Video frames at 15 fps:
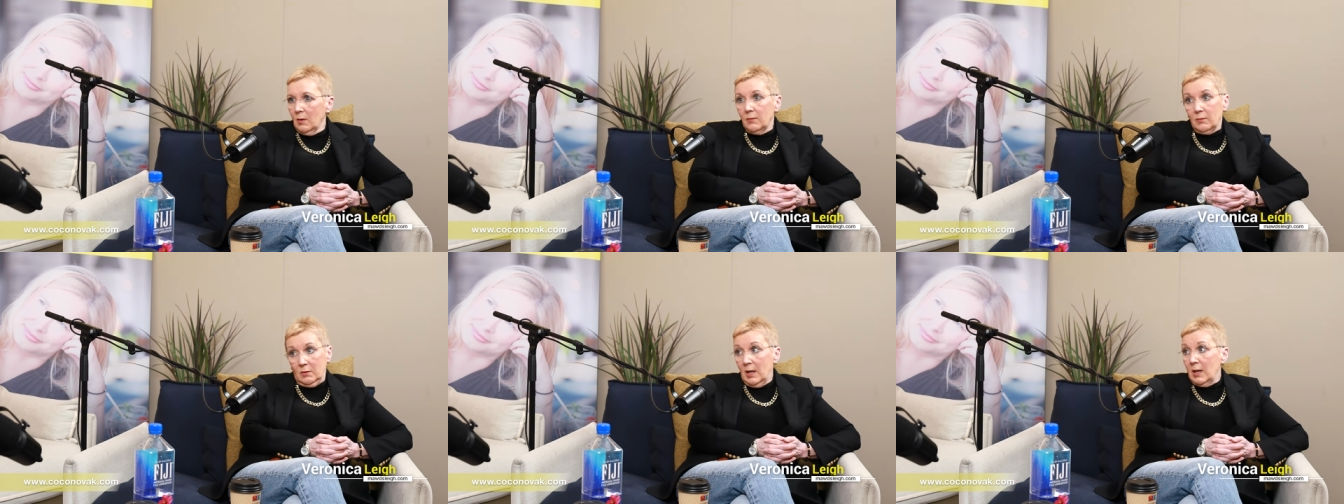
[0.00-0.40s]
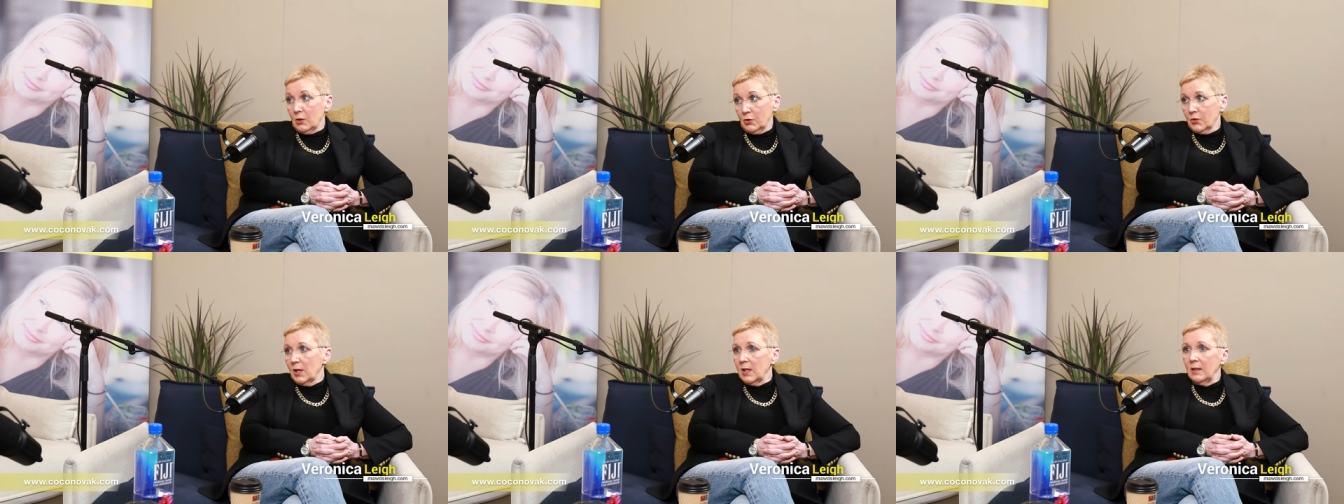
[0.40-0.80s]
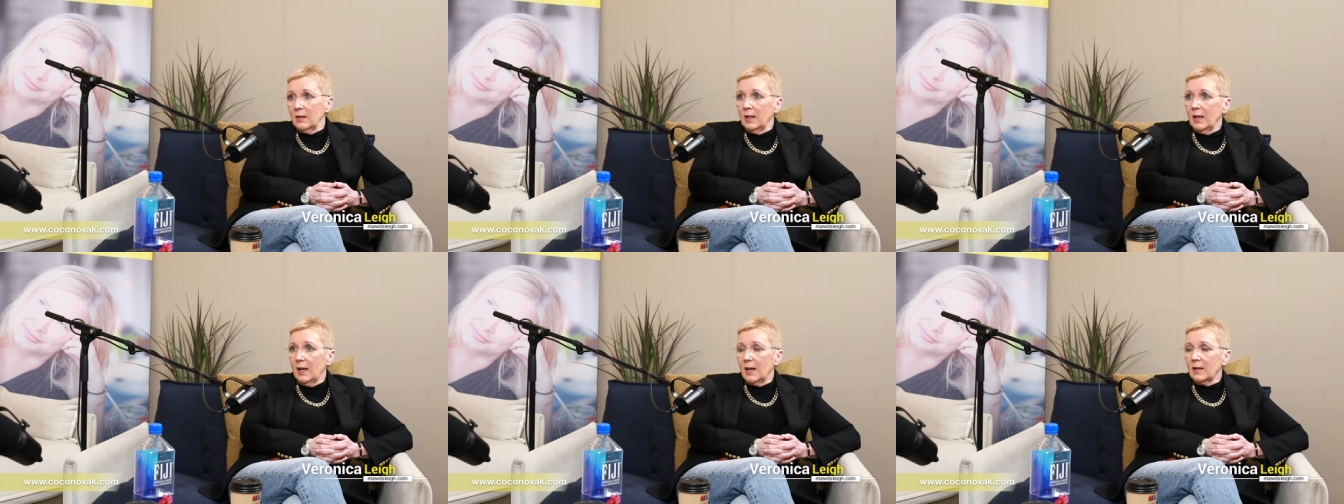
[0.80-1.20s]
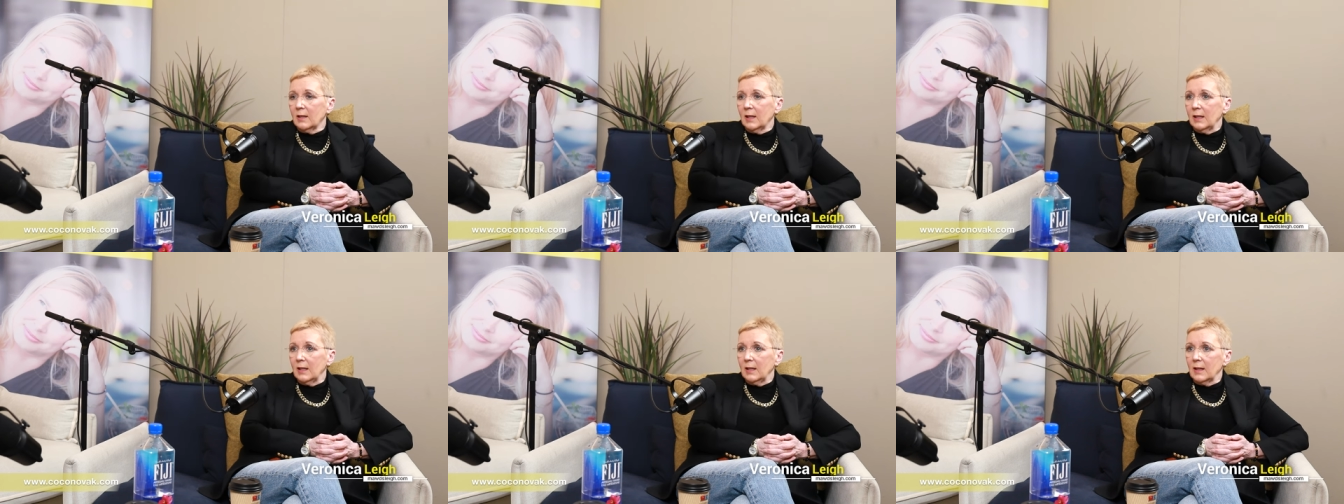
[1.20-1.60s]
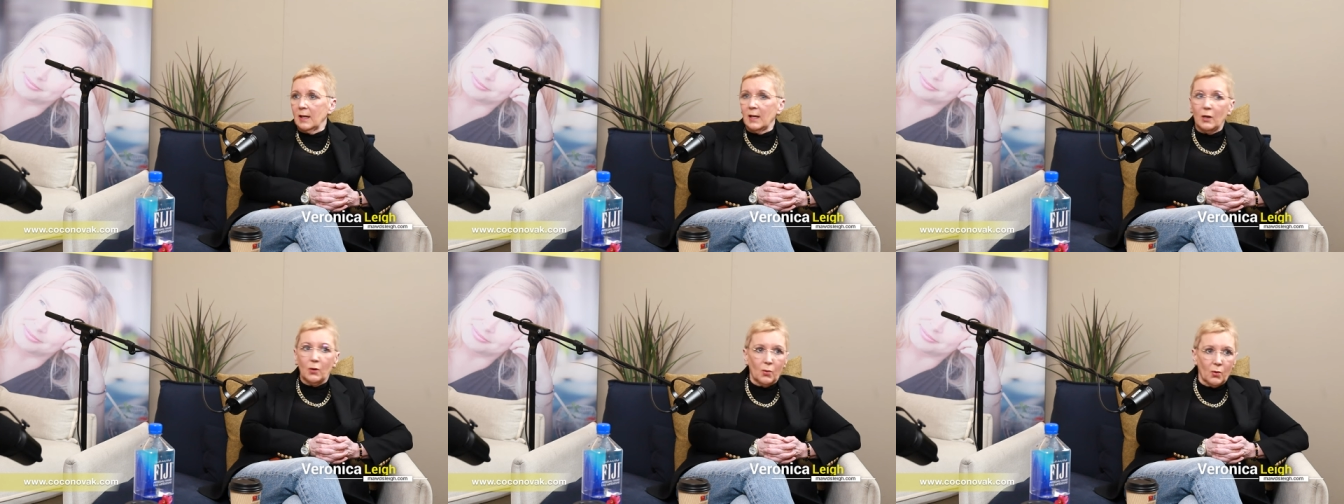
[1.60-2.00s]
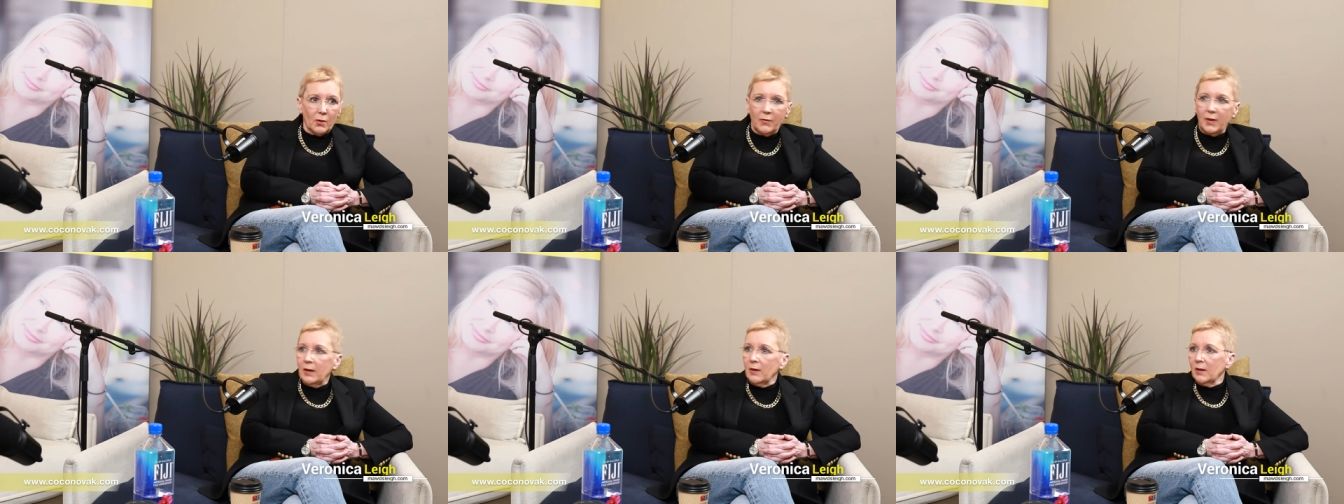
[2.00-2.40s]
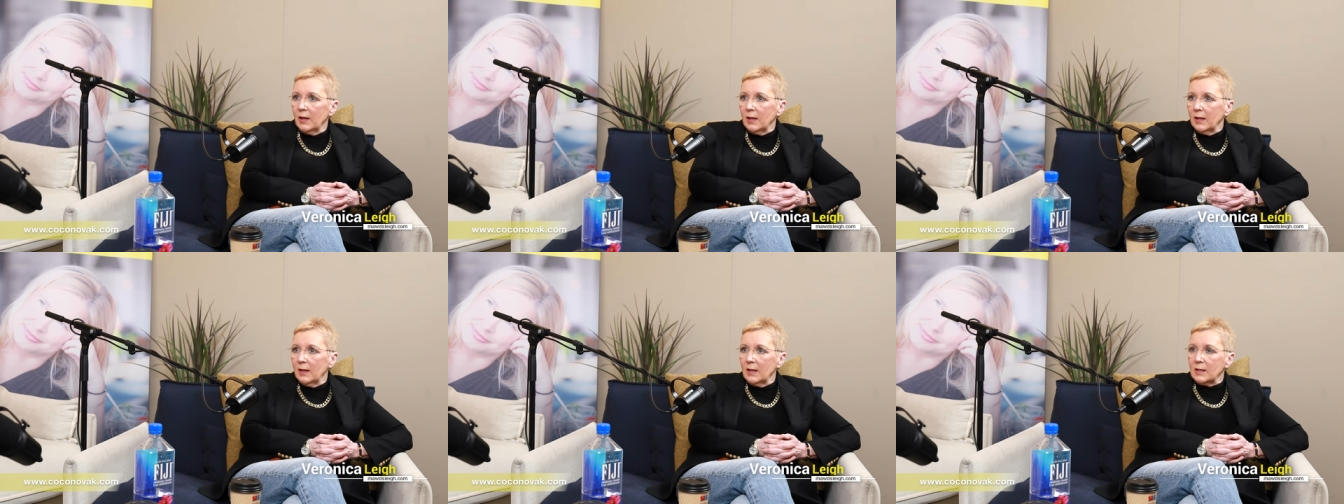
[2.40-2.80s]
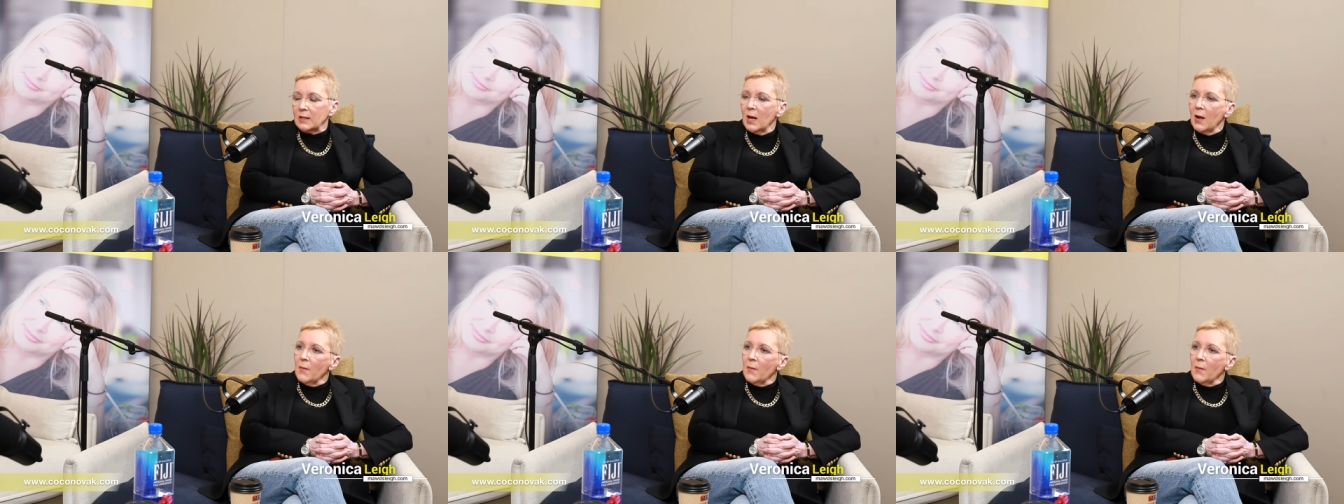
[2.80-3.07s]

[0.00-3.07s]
that's right, they are like that or they're like this.